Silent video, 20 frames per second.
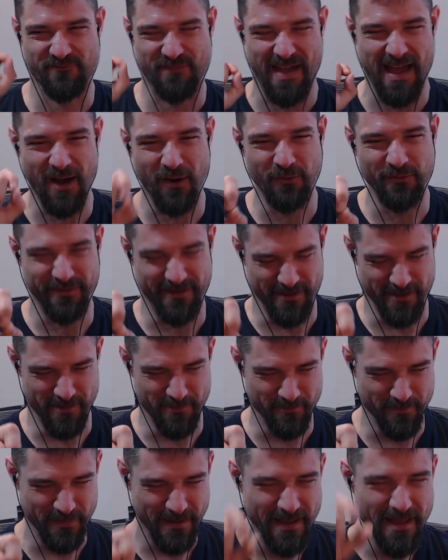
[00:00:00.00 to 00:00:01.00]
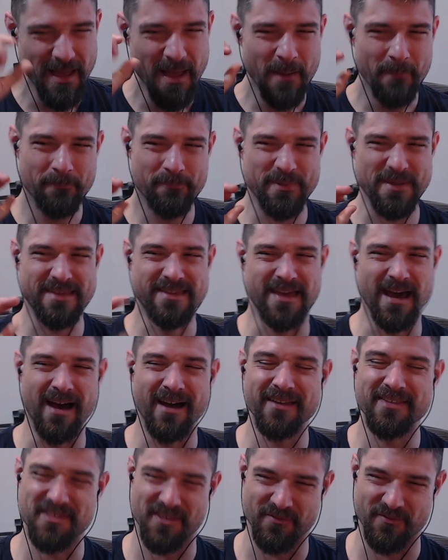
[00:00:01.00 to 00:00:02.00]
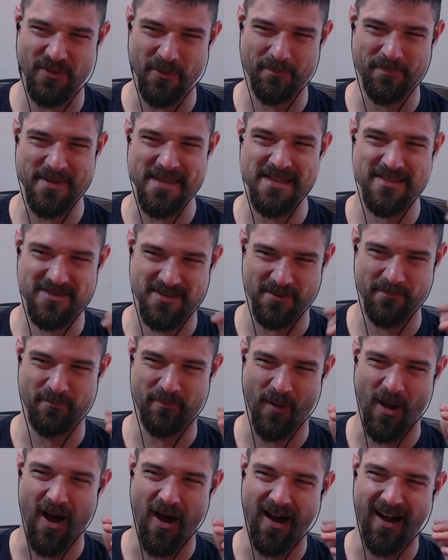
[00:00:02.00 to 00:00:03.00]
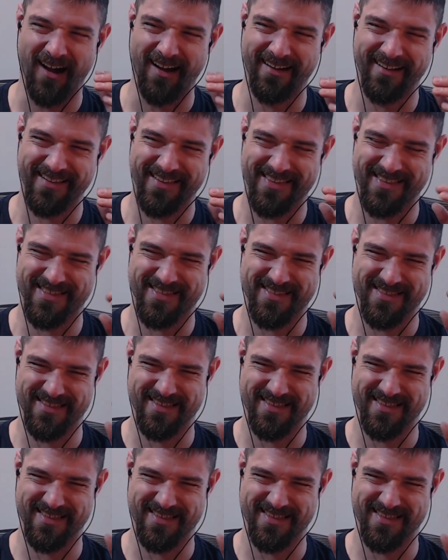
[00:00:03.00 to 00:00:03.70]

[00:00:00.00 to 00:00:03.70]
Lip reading: found him because of the pizza box.